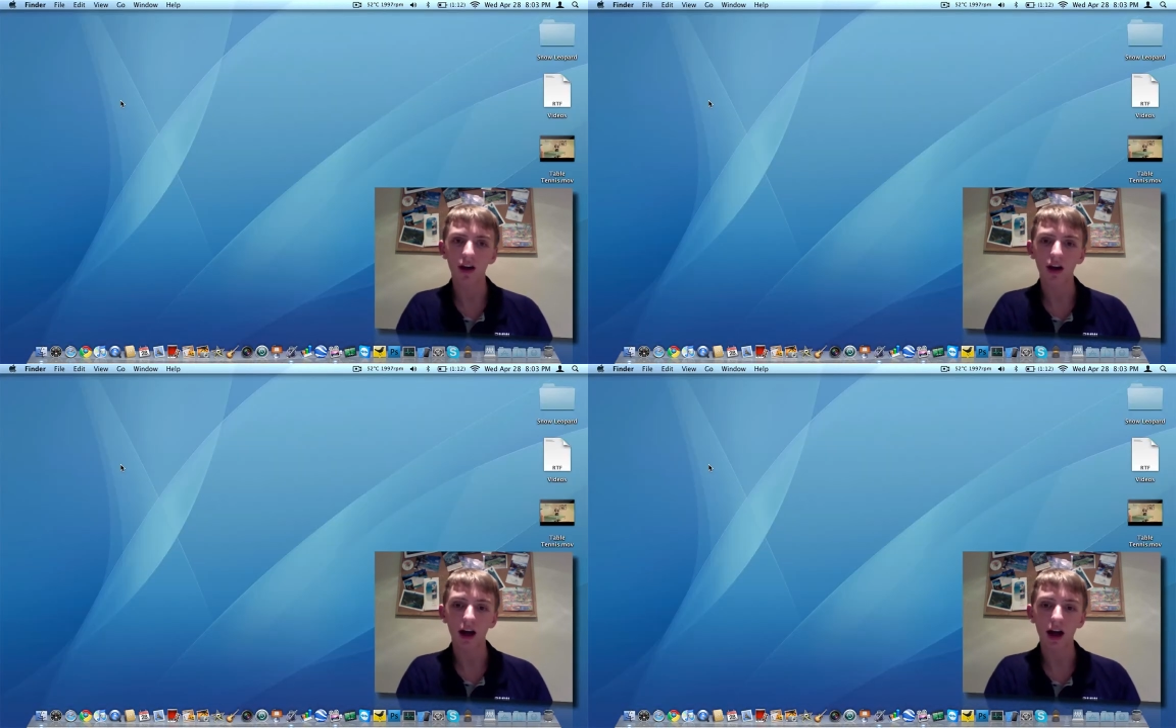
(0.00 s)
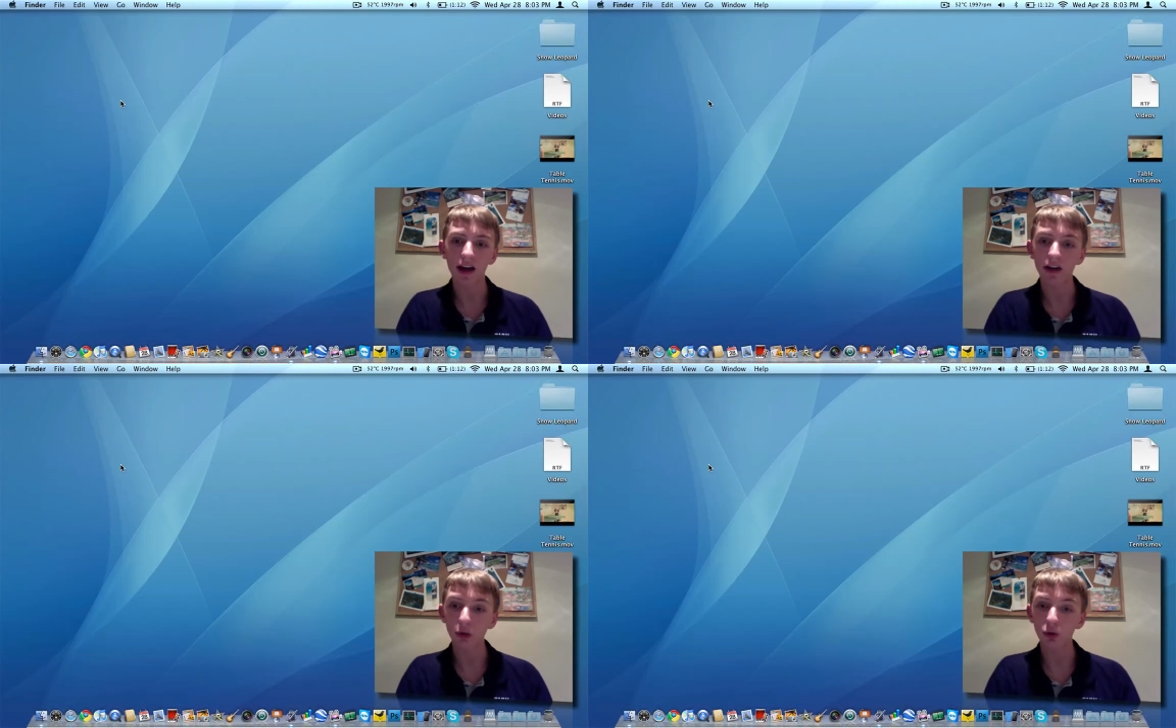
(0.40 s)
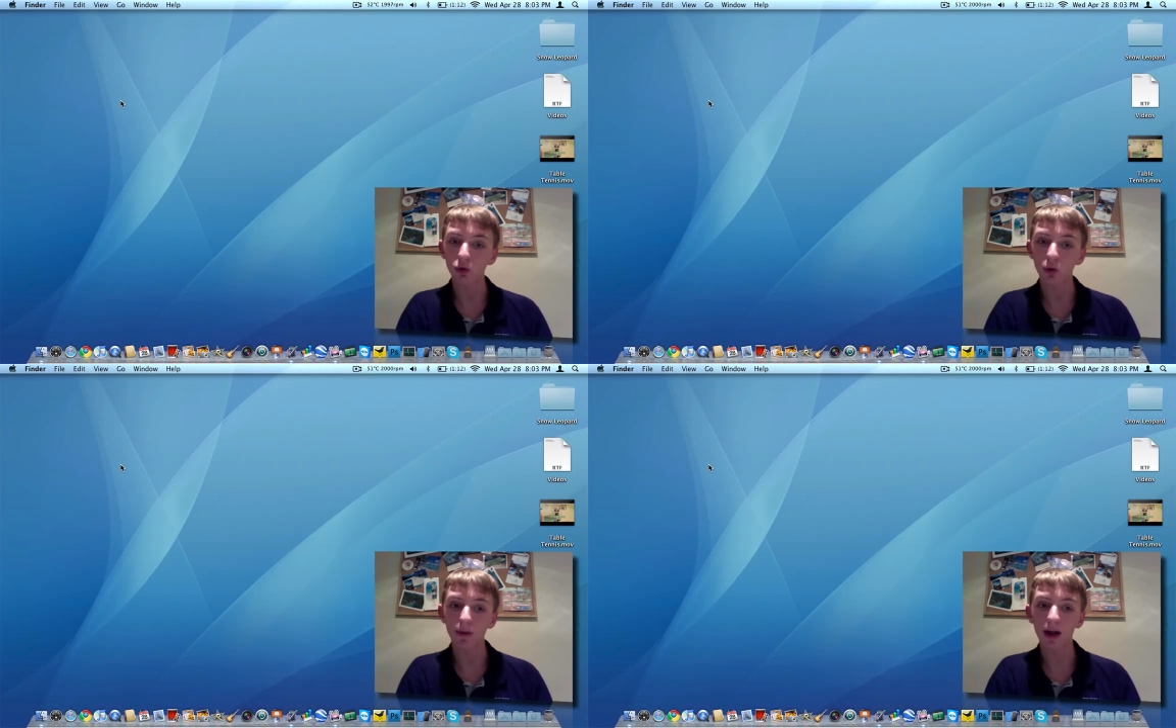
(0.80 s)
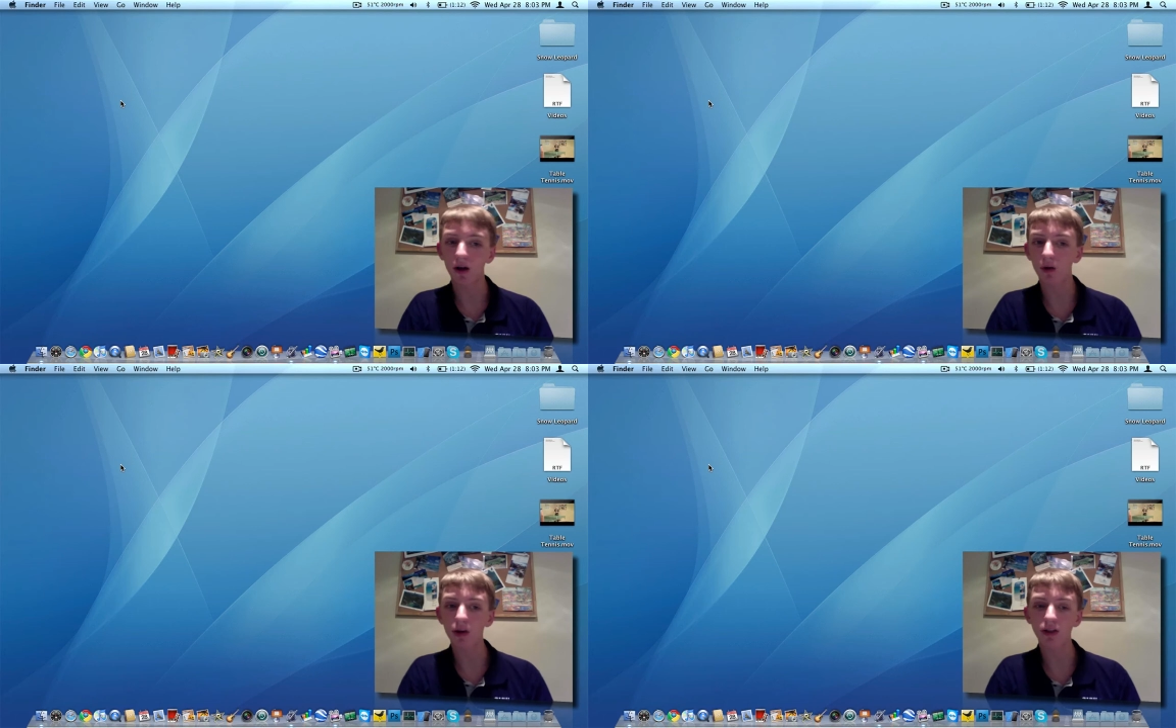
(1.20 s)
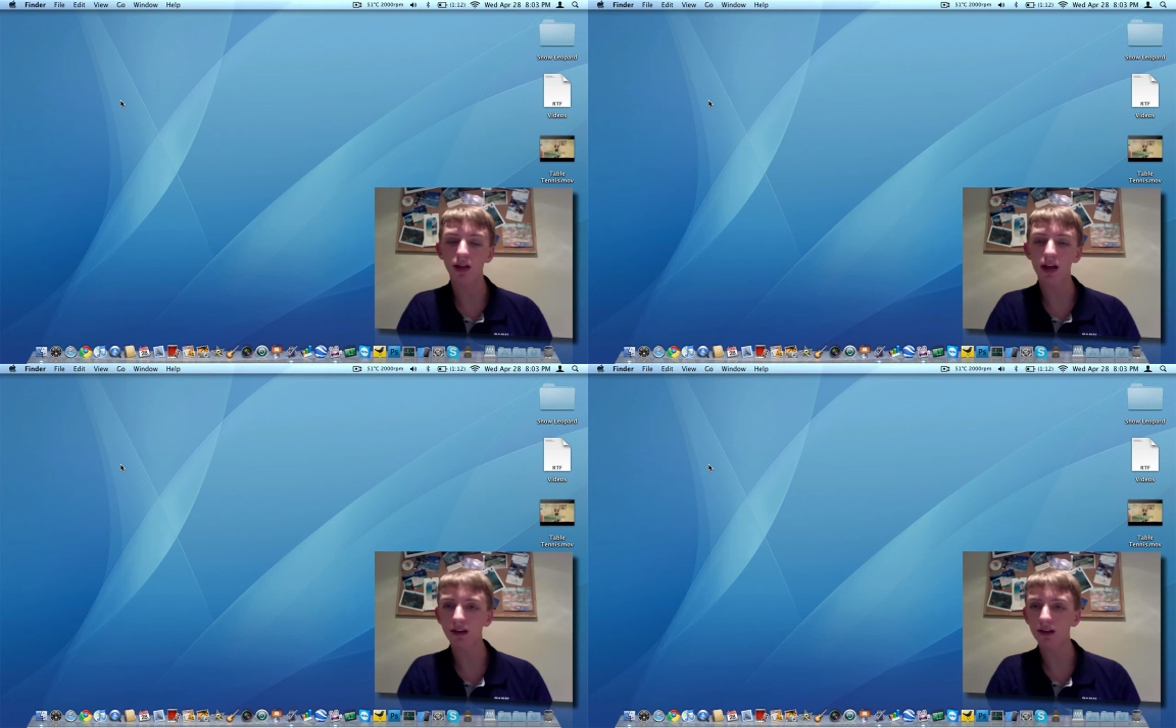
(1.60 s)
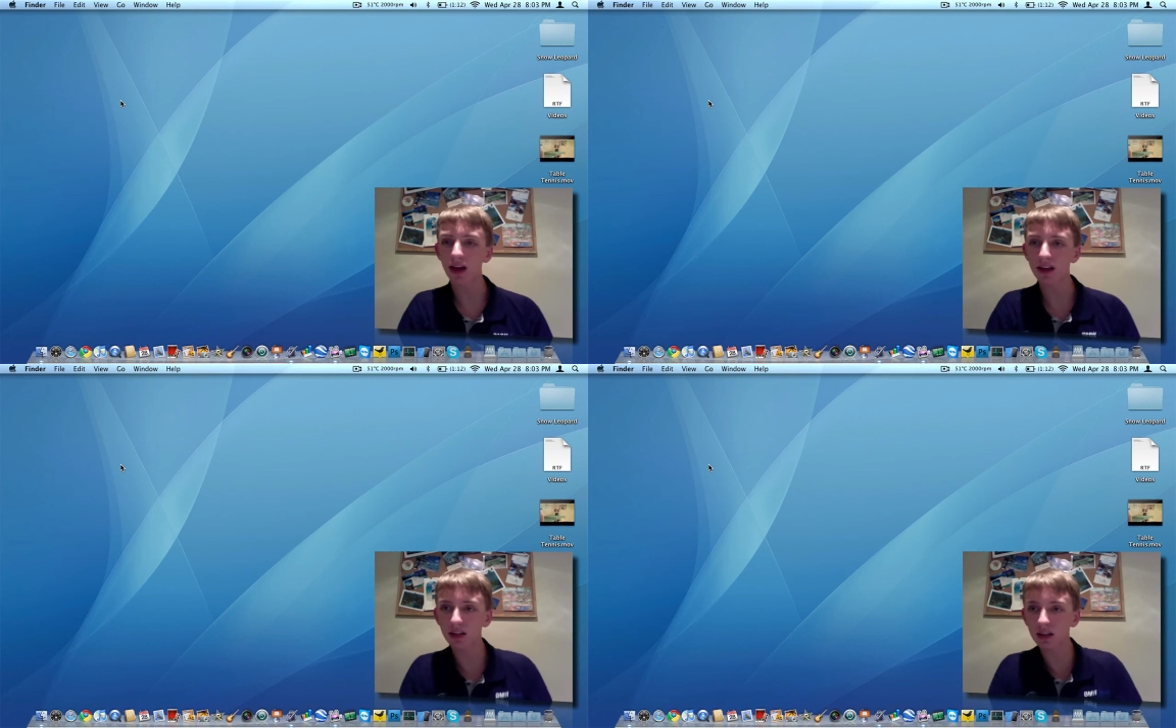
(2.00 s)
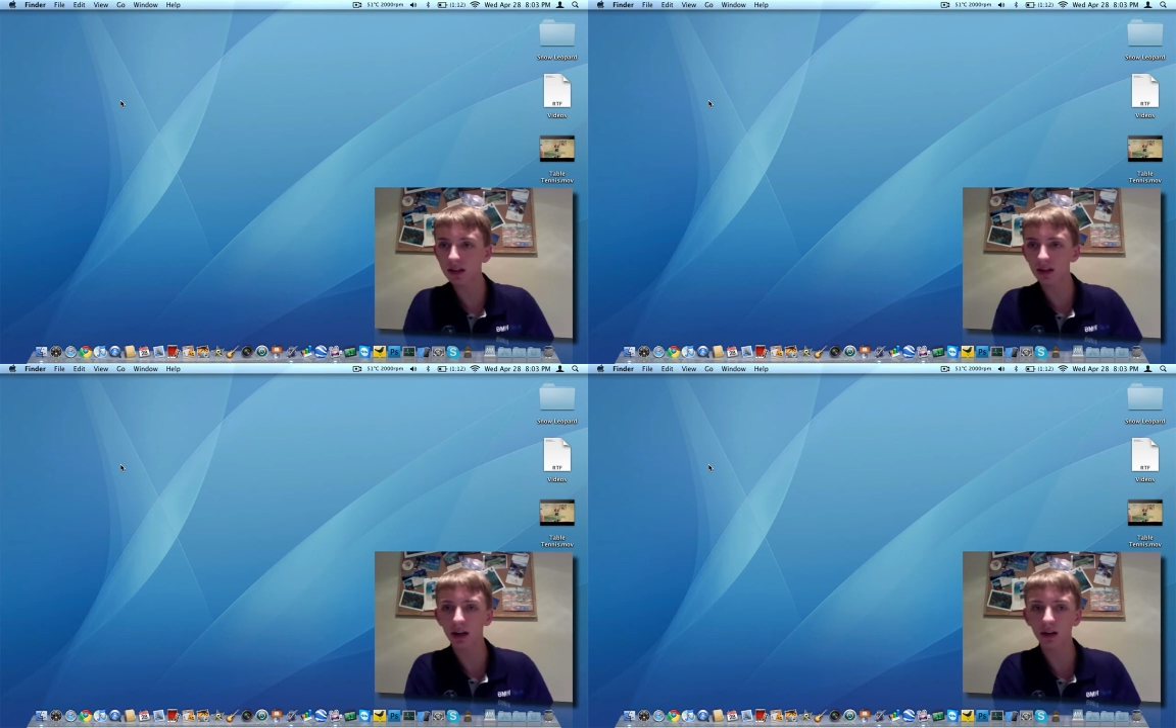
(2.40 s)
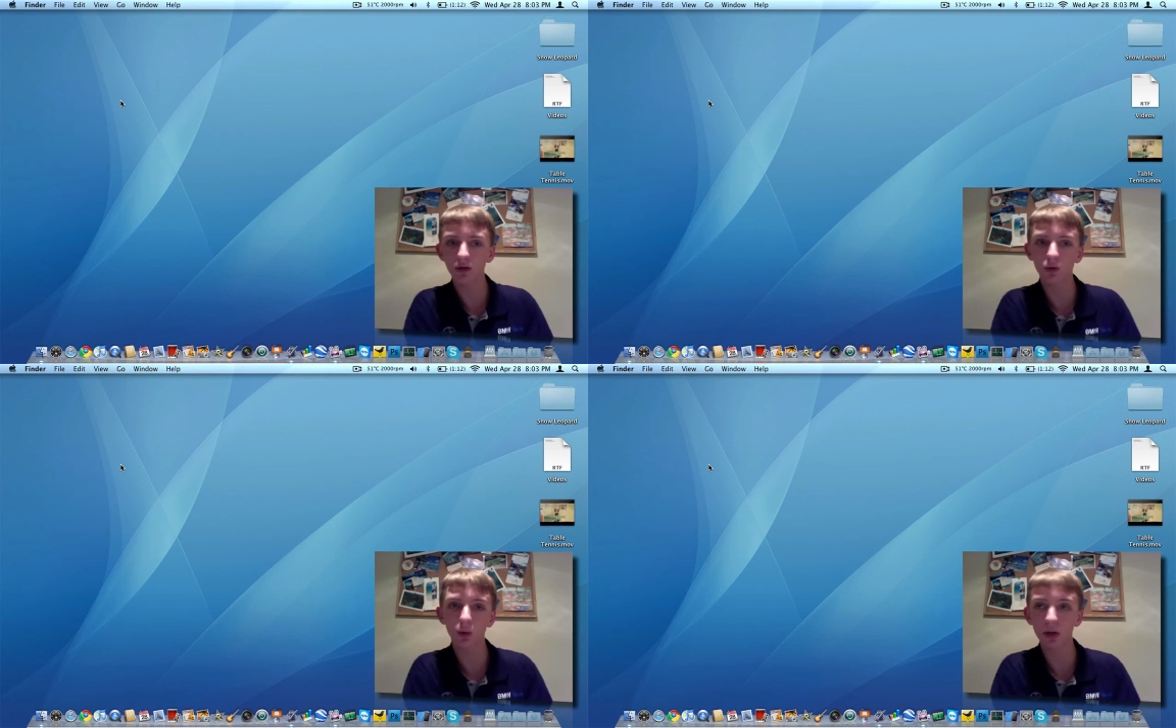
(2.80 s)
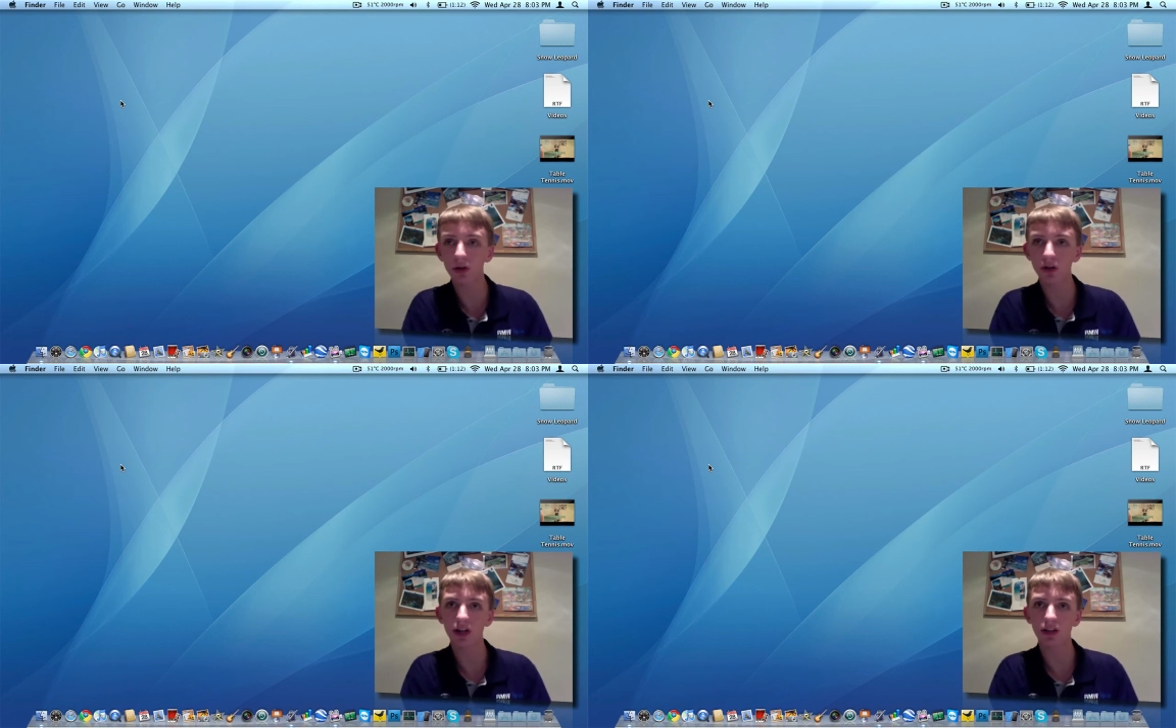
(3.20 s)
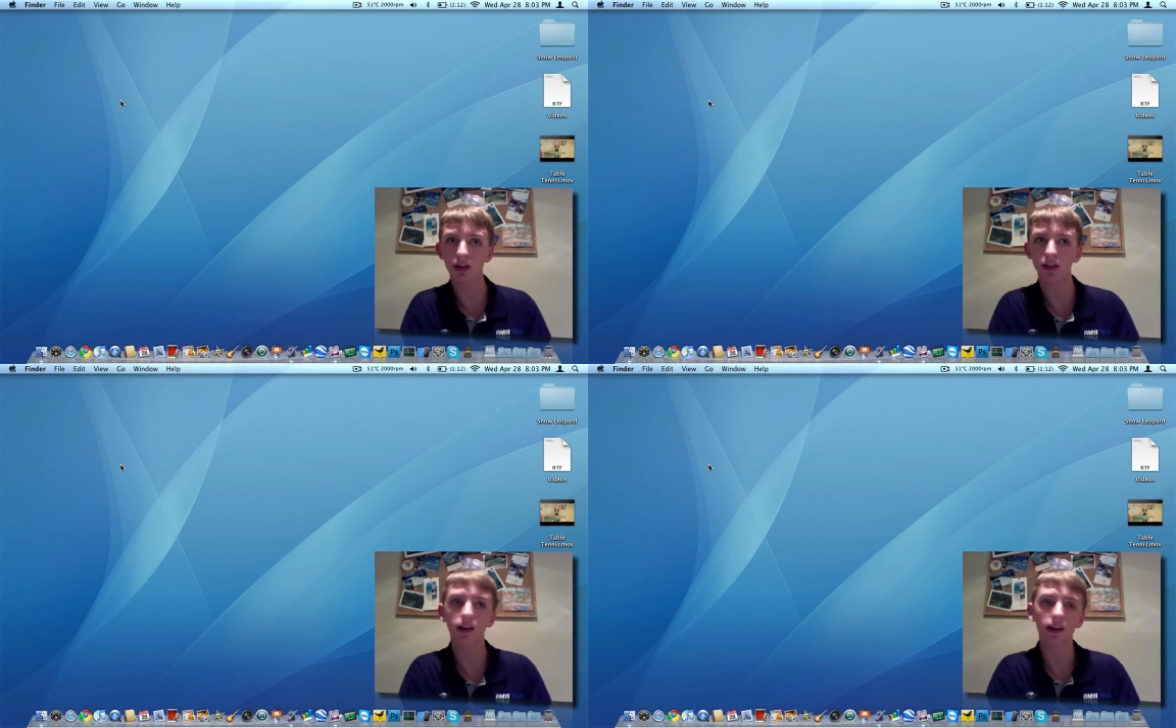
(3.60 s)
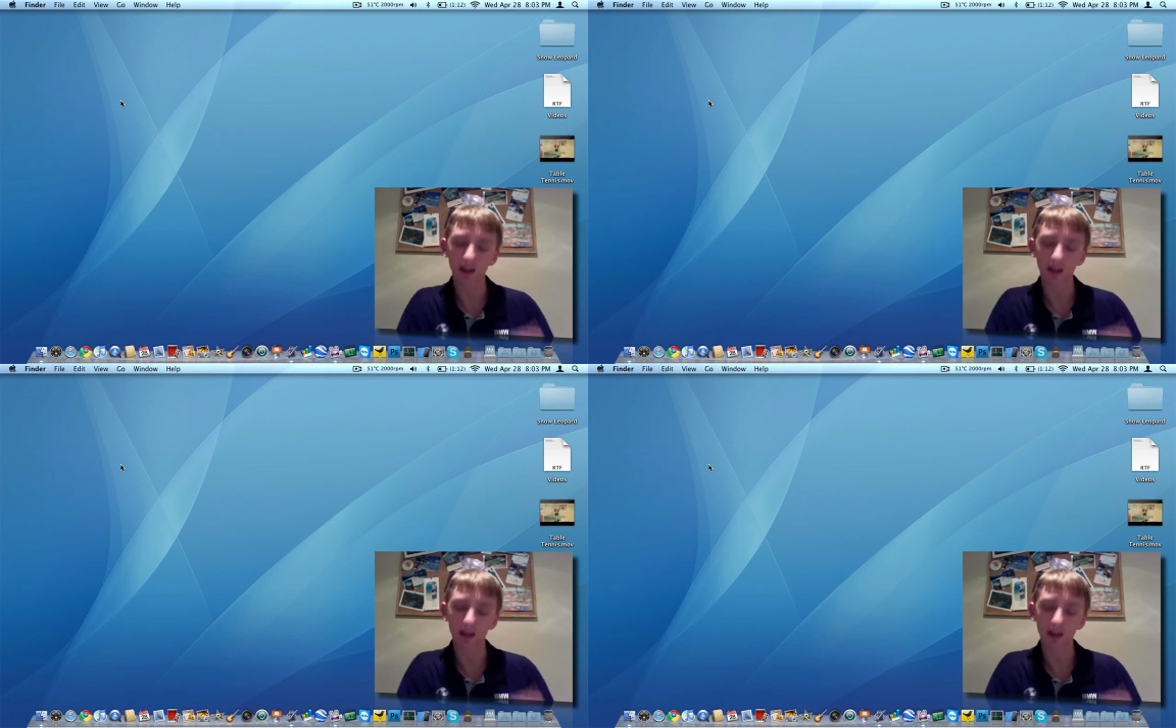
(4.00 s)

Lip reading: I use what Mac OS X has in it, and I use what Windows has in it.